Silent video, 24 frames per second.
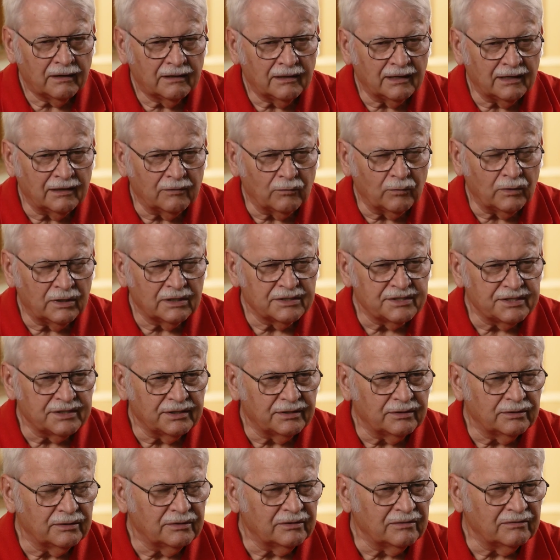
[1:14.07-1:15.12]
And once
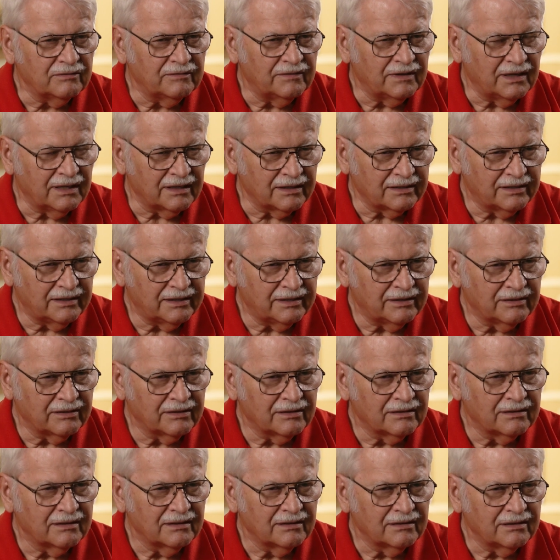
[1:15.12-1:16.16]
you
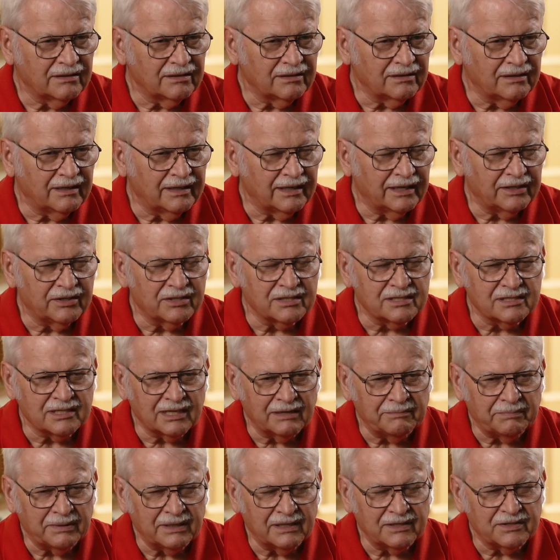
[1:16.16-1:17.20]
volunteered, they had you
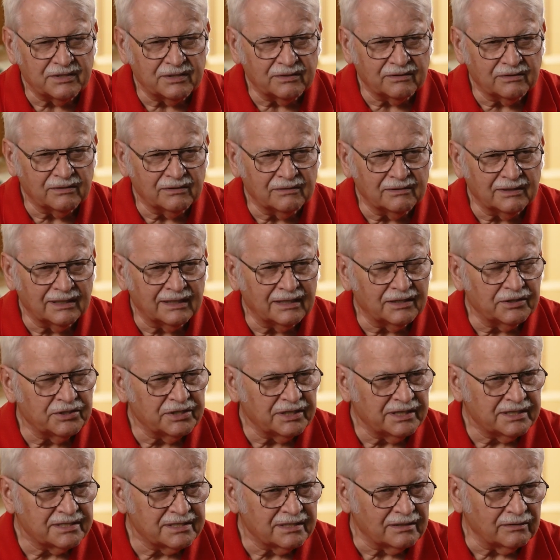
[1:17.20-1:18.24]
step into an
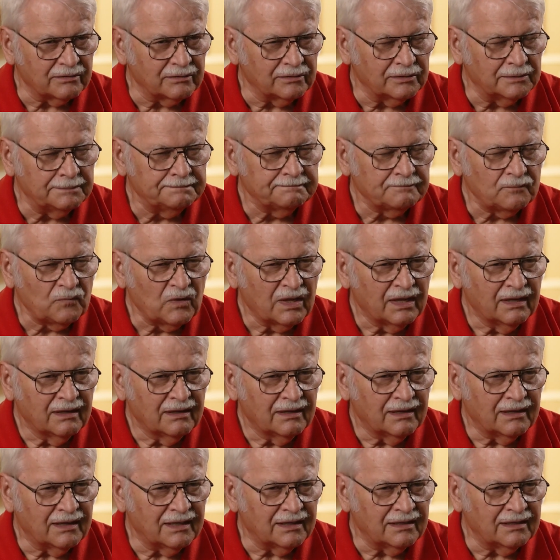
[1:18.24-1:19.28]
adjacent room
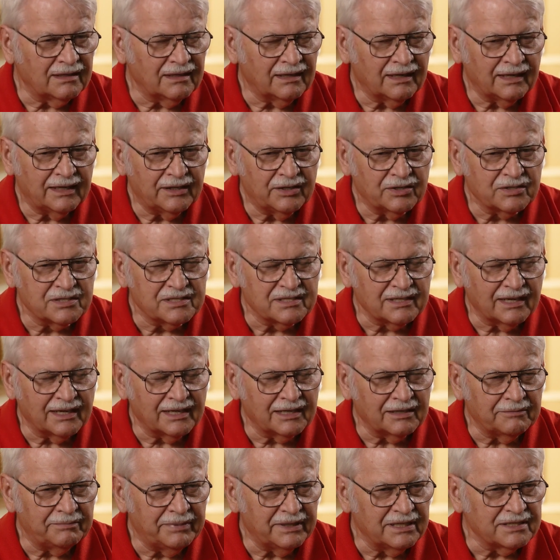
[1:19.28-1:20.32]
and they had you
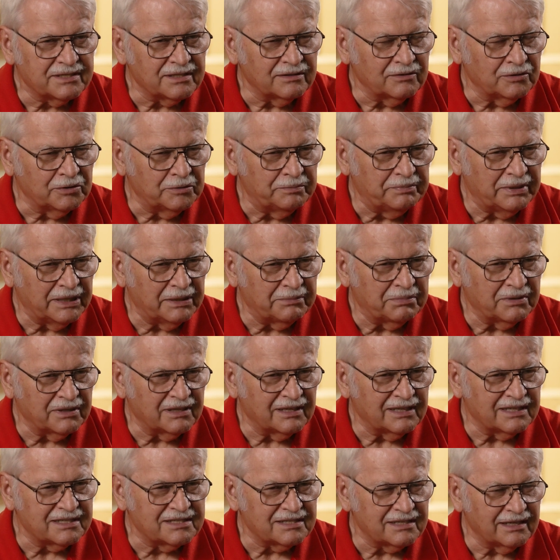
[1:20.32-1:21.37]
sign a piece of note paper
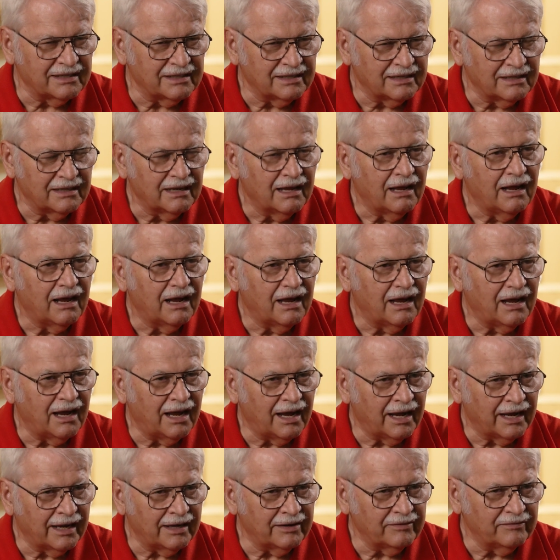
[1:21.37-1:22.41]
that stated,
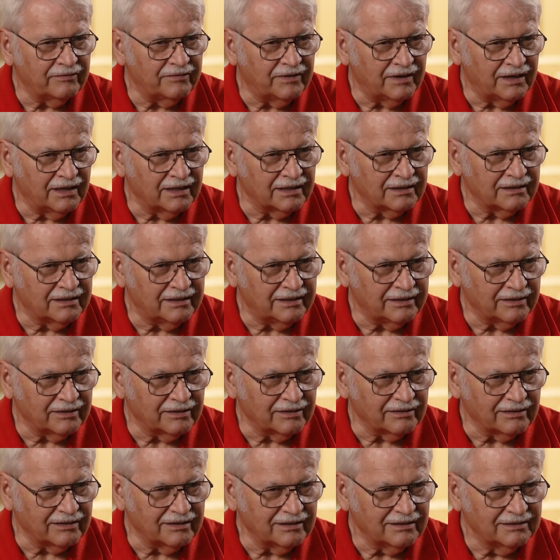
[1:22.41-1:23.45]
I
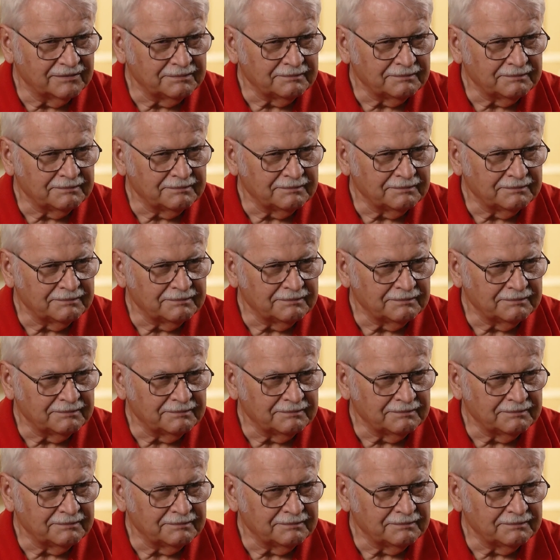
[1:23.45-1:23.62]
volunteered.